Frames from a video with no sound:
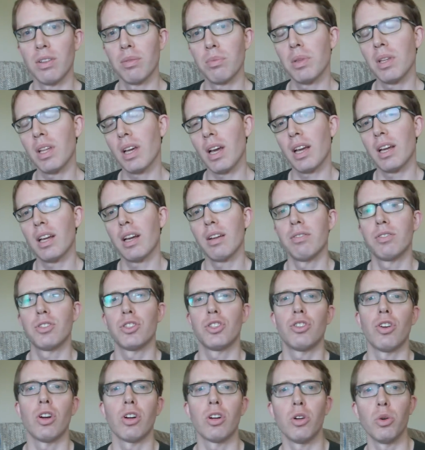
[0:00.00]
something that I kind of
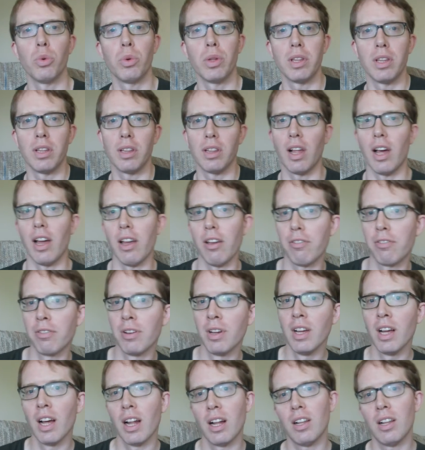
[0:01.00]
struggle with in life.